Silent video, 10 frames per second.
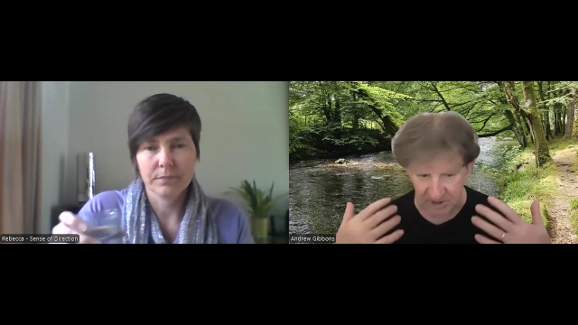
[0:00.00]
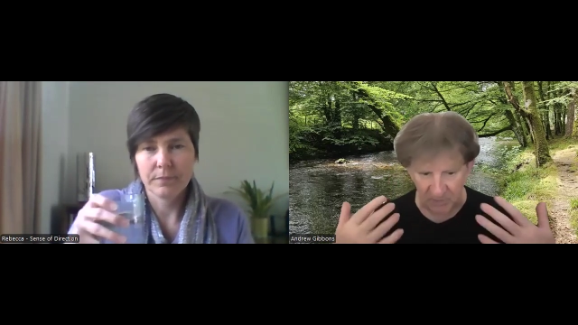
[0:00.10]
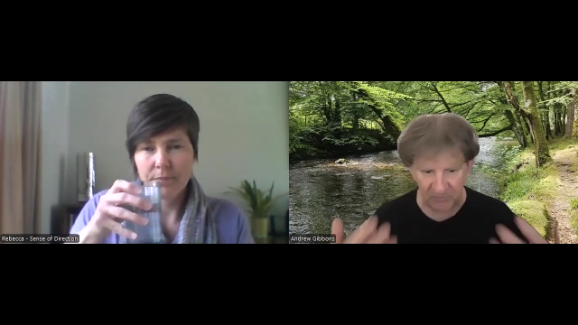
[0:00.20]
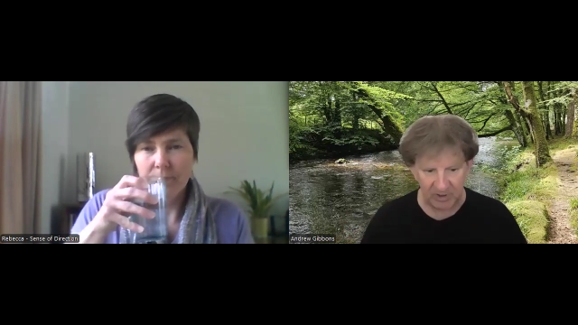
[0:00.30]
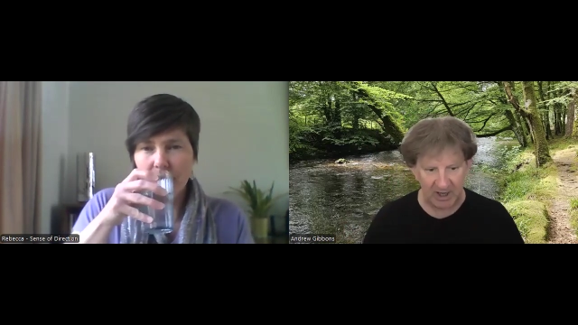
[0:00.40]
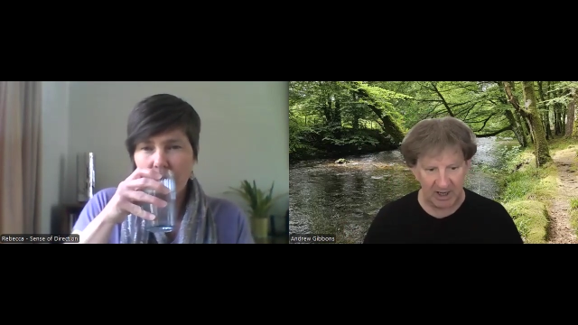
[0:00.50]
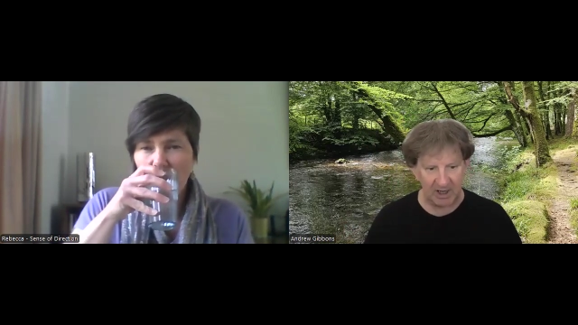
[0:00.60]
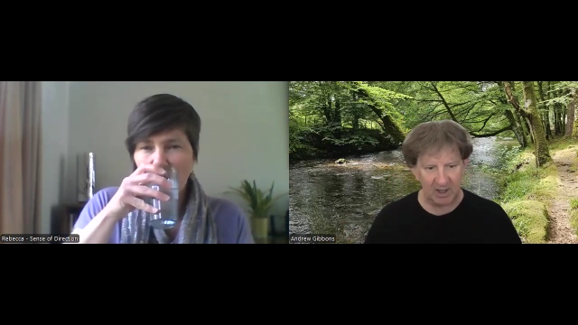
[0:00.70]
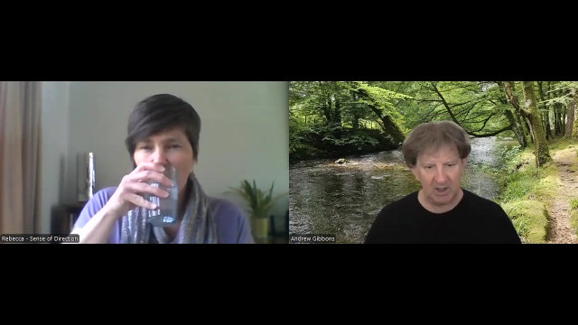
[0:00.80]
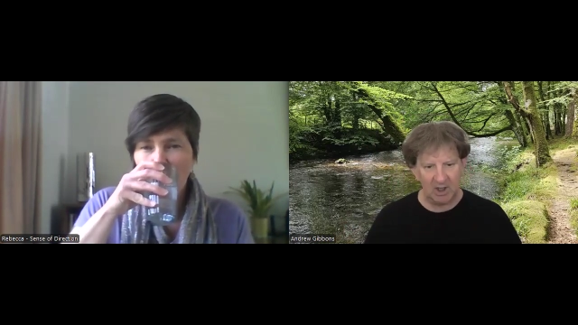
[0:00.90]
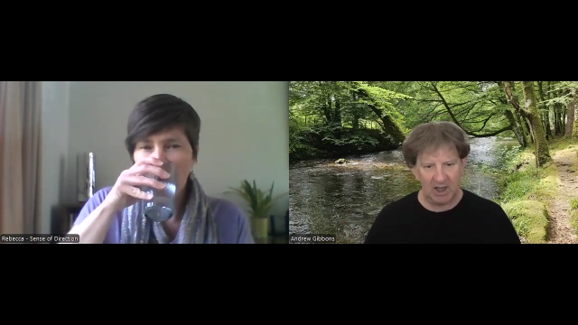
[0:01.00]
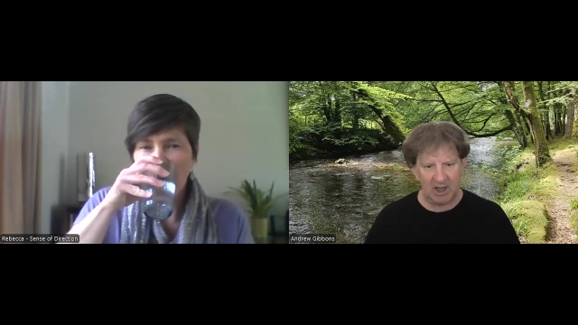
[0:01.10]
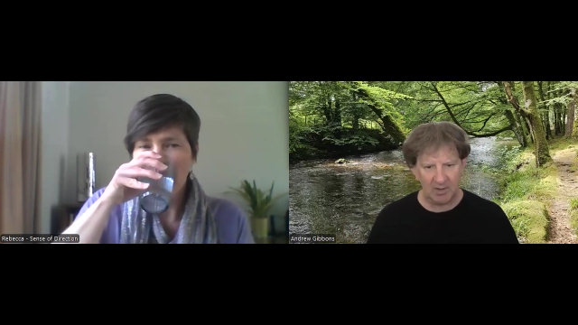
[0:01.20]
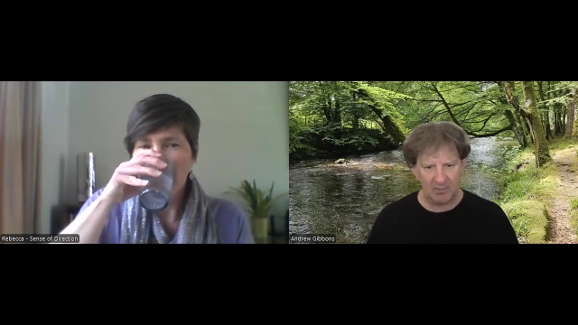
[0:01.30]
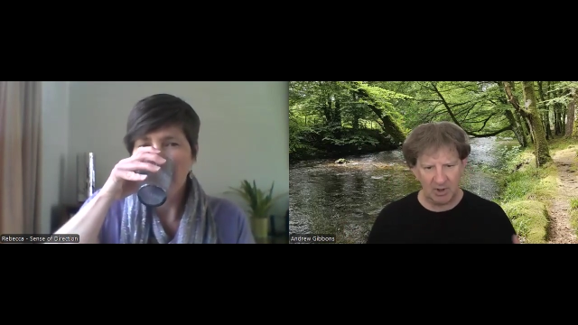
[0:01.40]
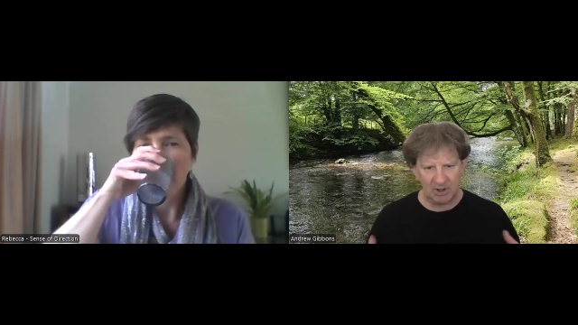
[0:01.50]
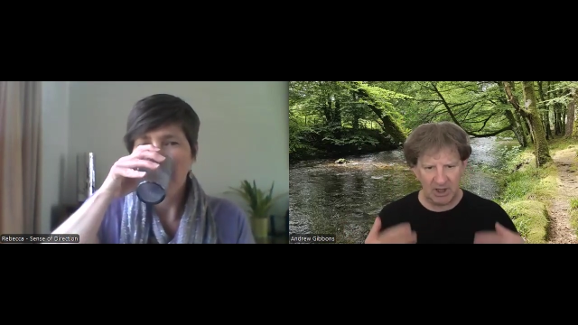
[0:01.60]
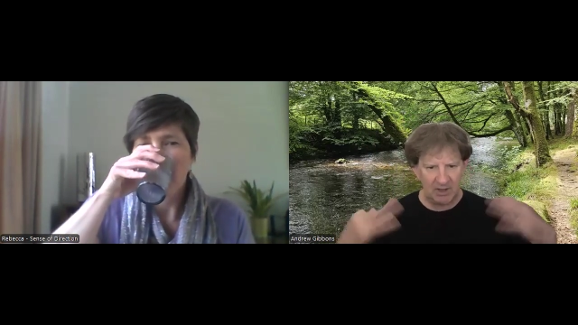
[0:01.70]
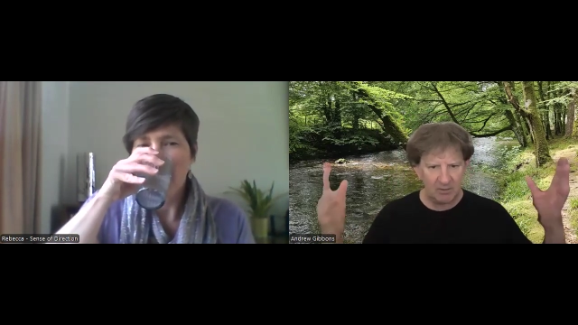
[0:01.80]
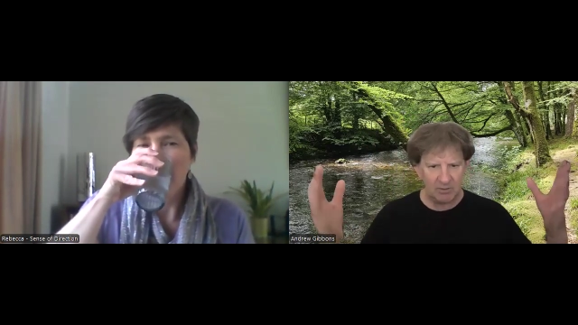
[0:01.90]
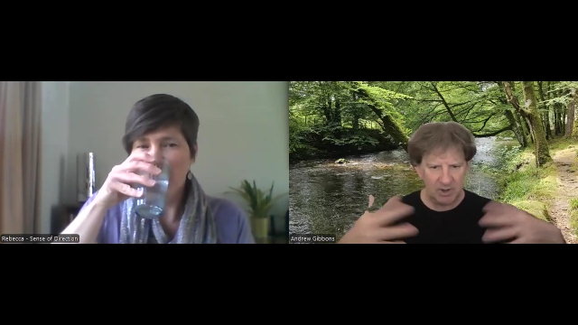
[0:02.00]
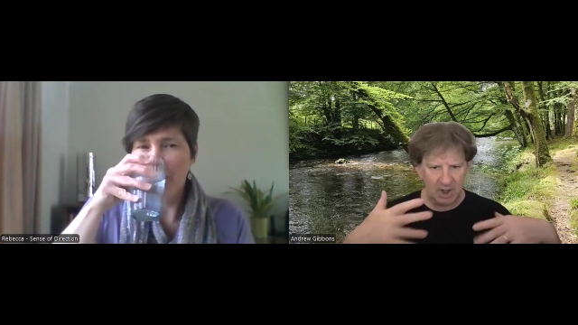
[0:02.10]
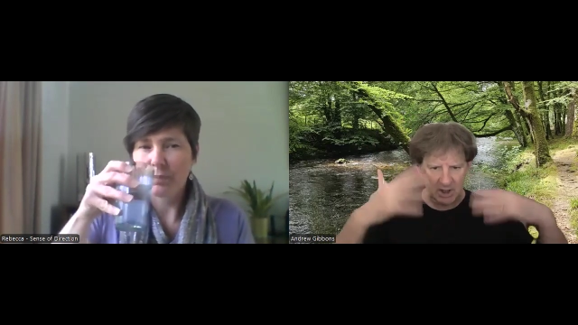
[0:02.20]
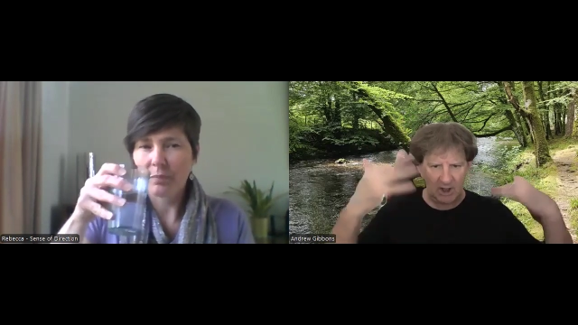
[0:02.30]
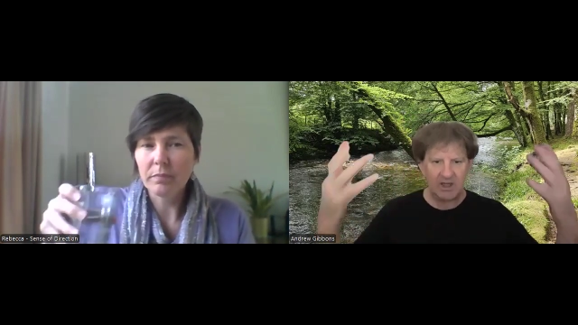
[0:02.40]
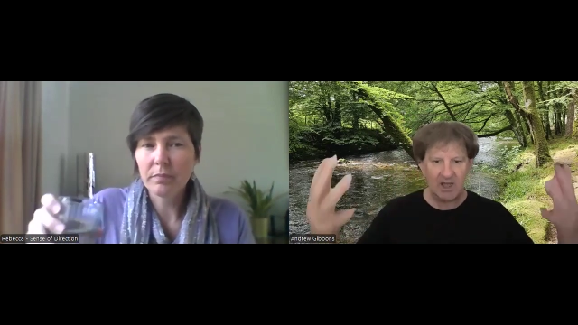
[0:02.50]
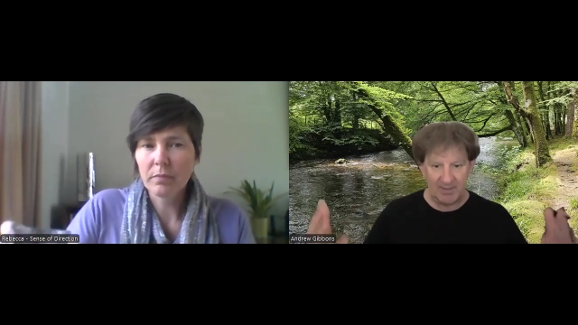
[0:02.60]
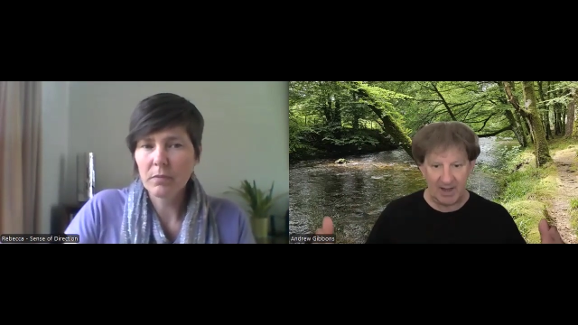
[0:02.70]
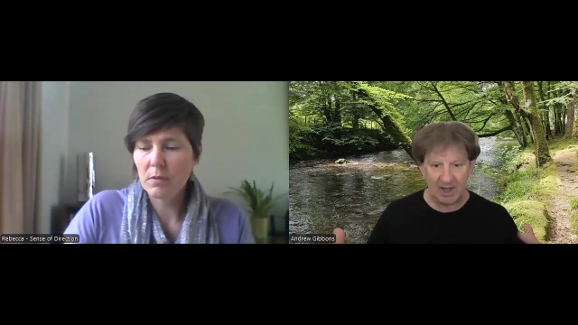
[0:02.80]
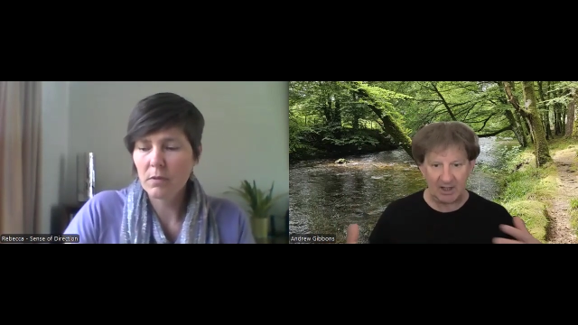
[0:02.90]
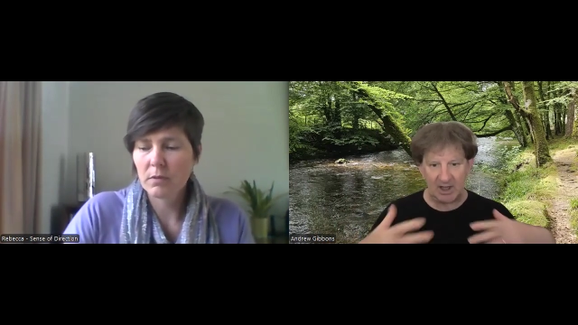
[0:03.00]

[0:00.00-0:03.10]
Speaker 1: and self care. Um, yeah, the, I, I, get that.